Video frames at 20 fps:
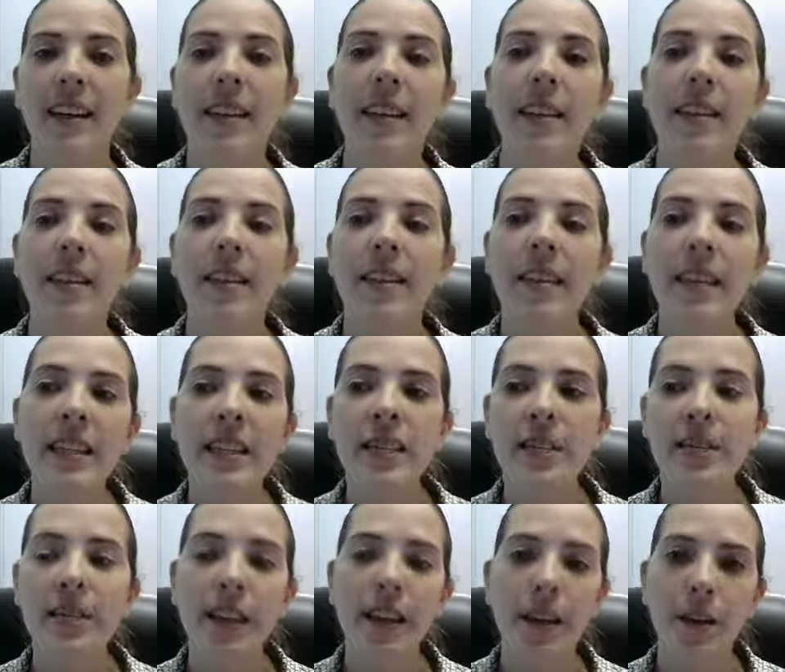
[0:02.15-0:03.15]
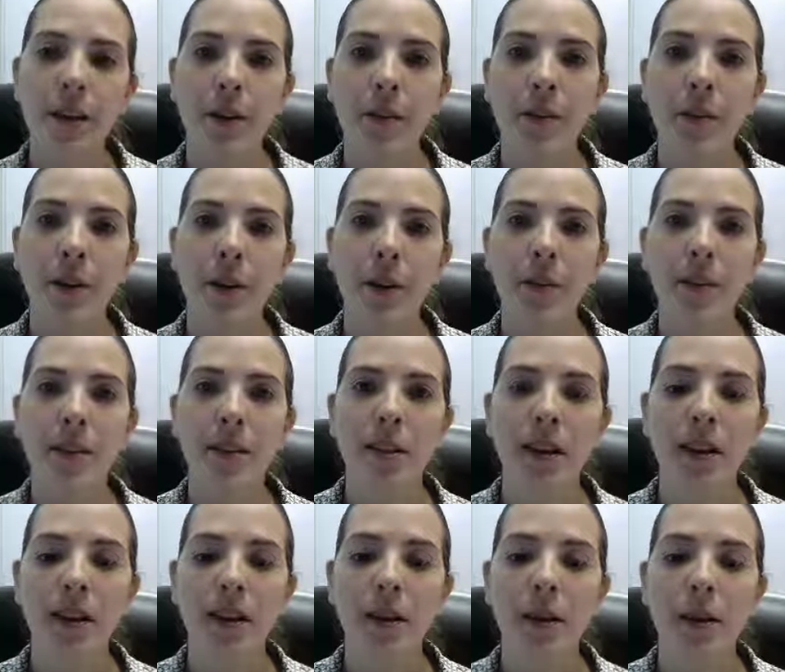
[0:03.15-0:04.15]
In this video, we're going to be
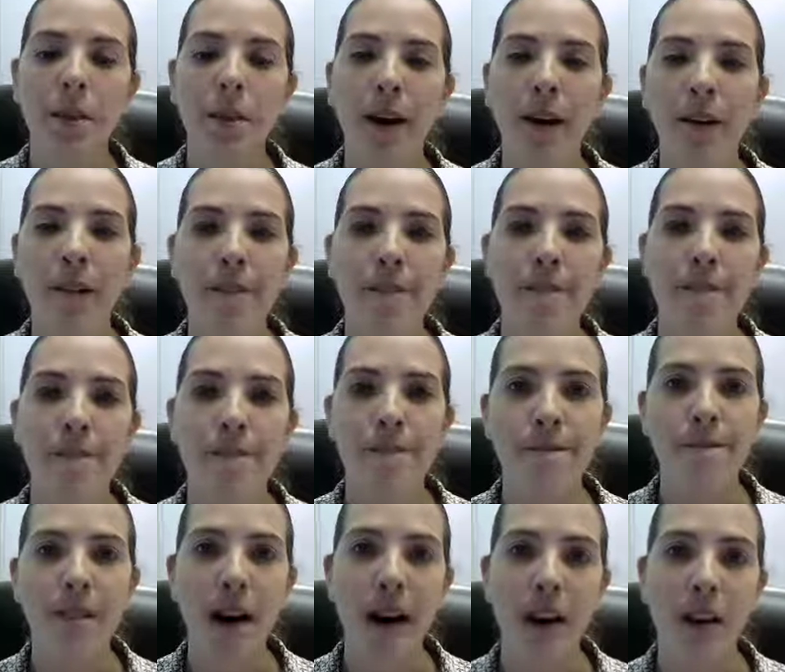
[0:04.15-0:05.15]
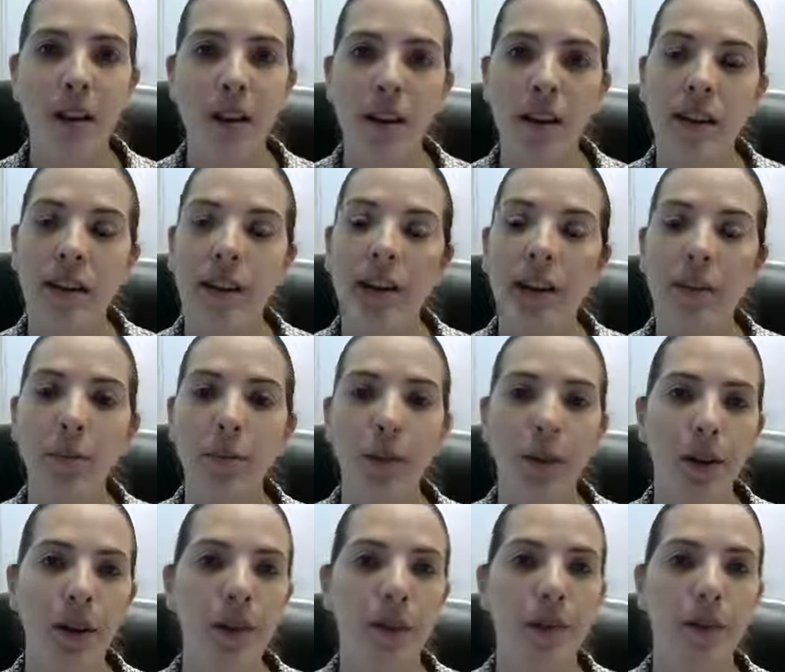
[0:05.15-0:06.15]
talking about file
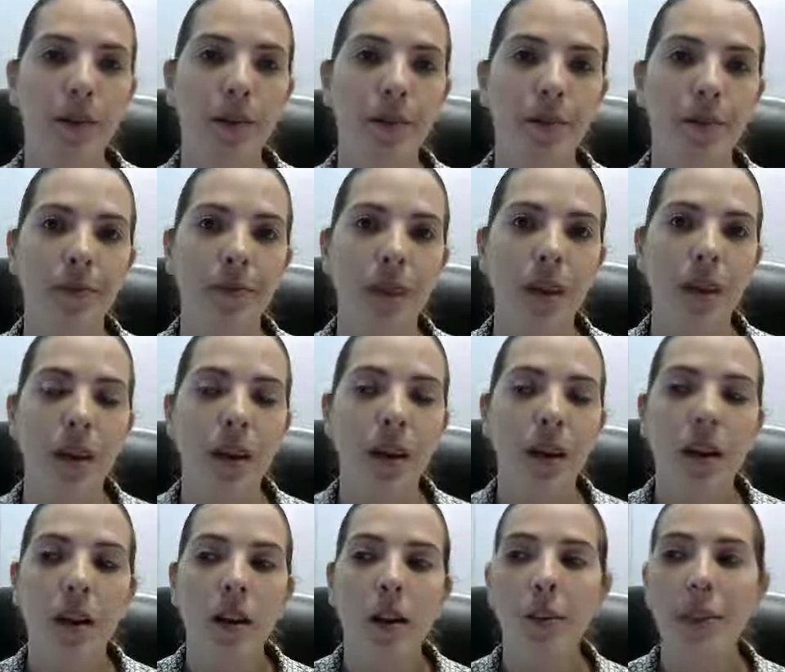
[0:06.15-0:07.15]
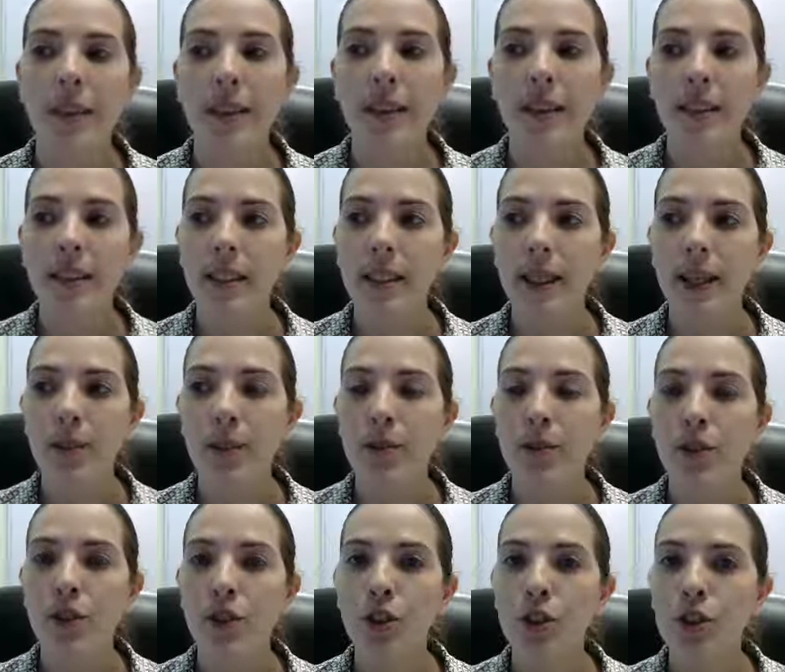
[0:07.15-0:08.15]
input. And by this time, you
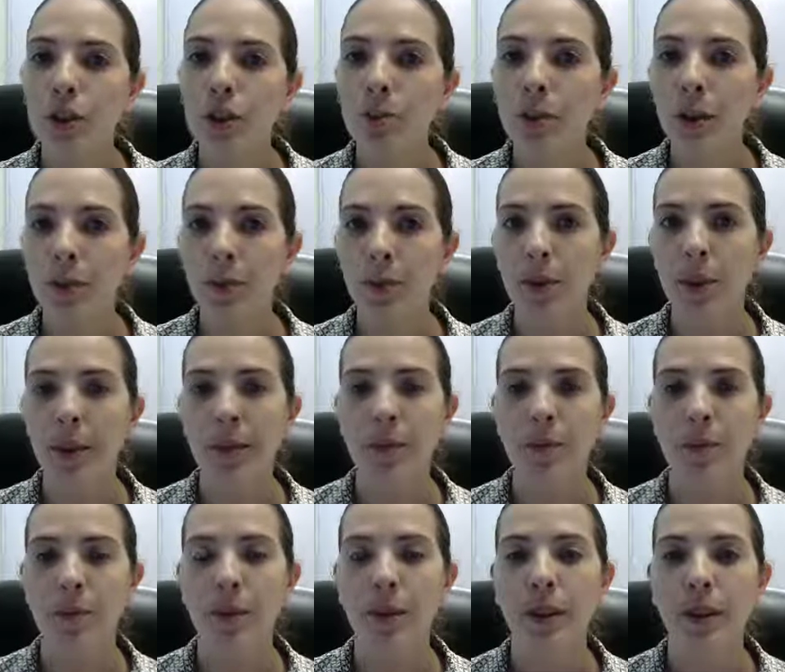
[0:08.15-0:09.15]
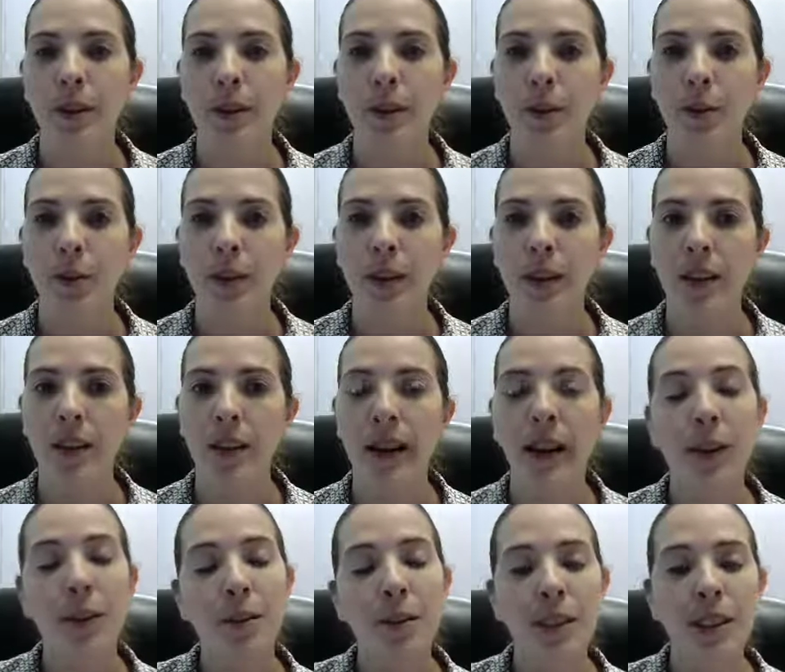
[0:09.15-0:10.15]
should be pretty familiar with
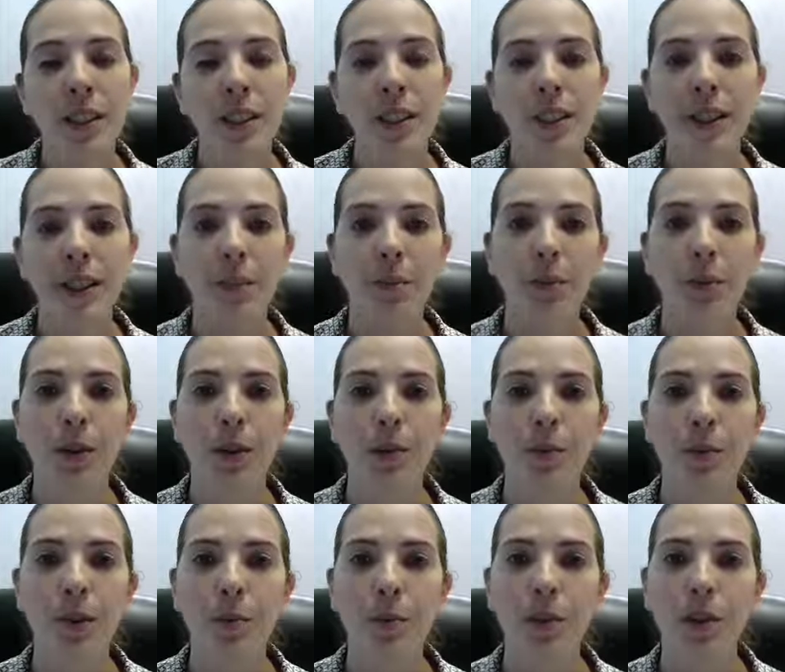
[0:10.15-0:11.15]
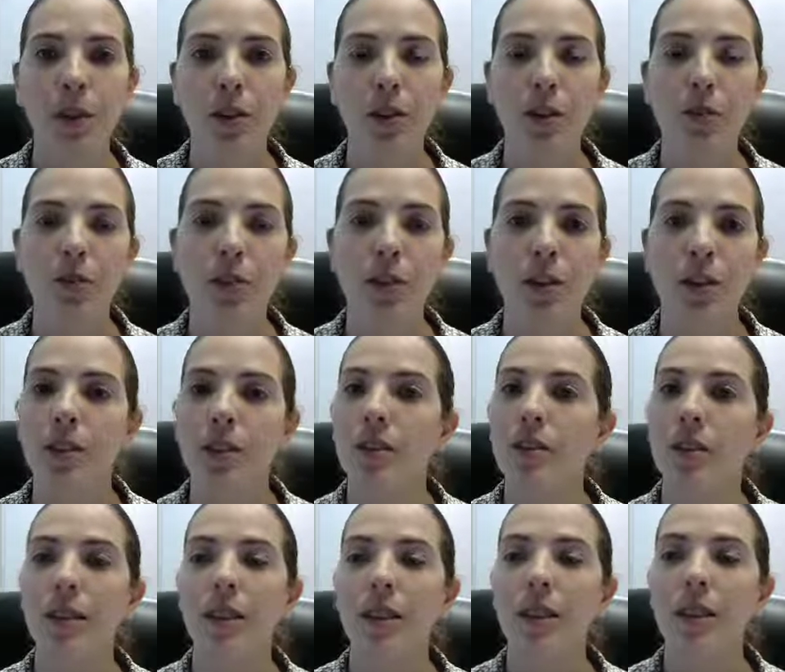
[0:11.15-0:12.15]
how to get input from the user
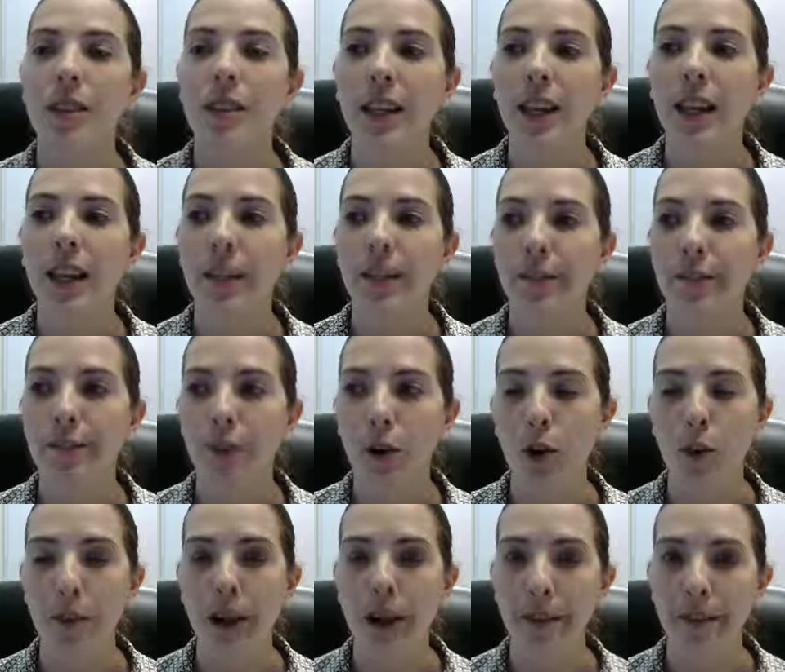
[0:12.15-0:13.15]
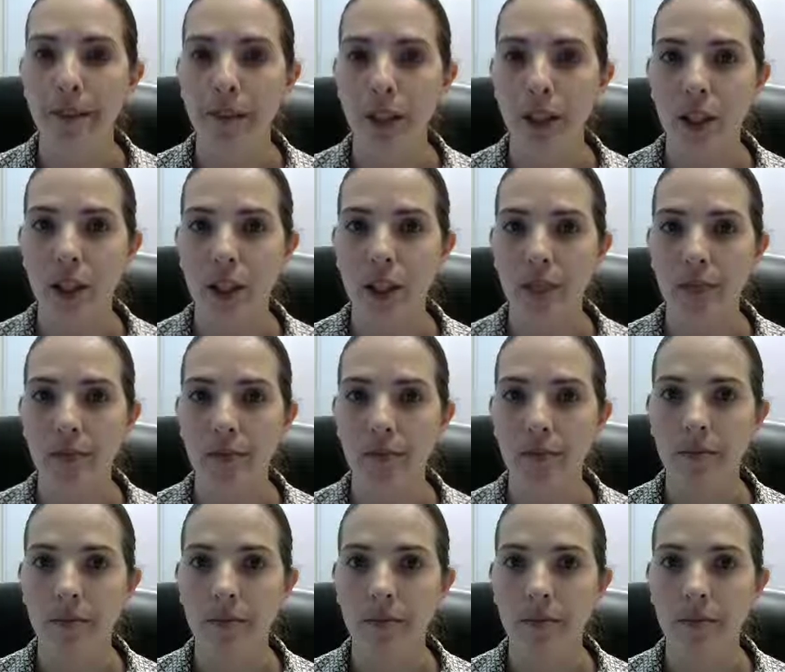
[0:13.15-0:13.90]
using our scan format function.